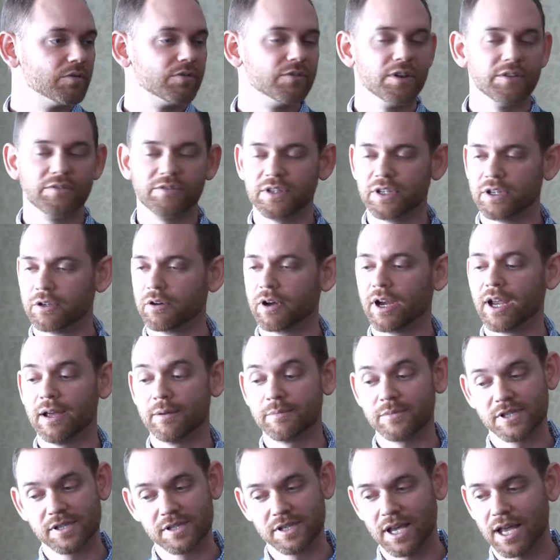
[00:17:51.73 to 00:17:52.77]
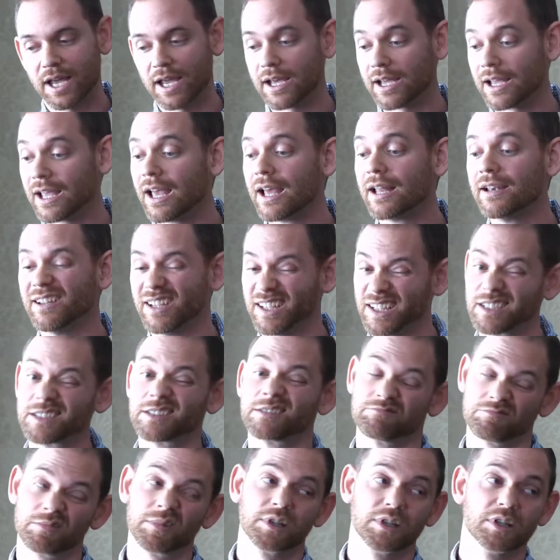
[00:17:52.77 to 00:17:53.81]
50 grams a day, again,
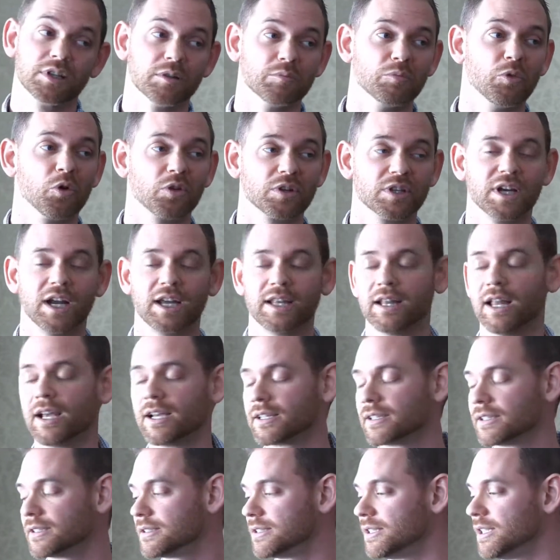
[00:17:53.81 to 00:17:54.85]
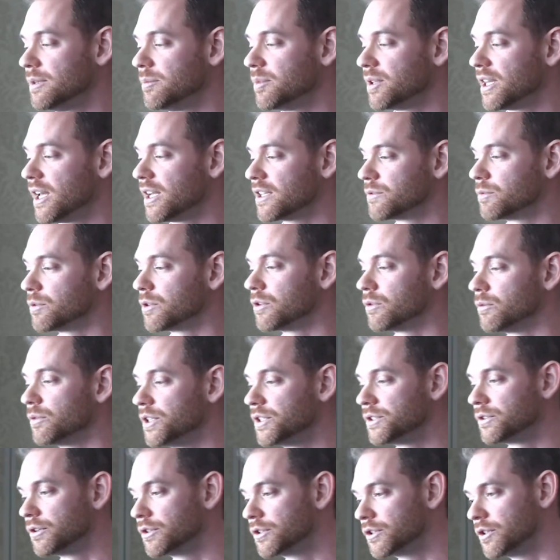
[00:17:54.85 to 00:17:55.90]
is a little more than I'd like to see, but that's what the
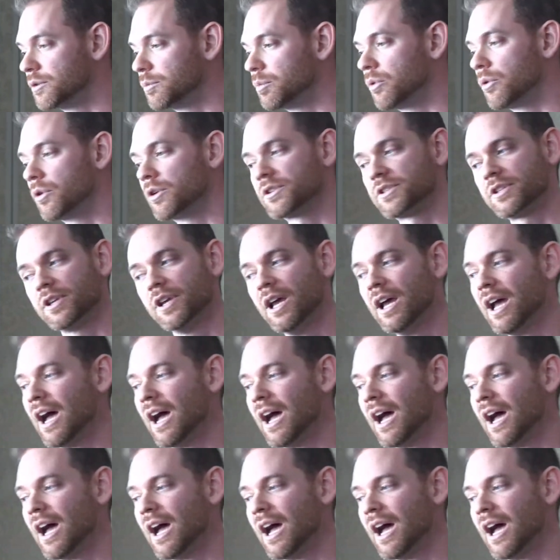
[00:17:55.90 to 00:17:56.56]
research supports.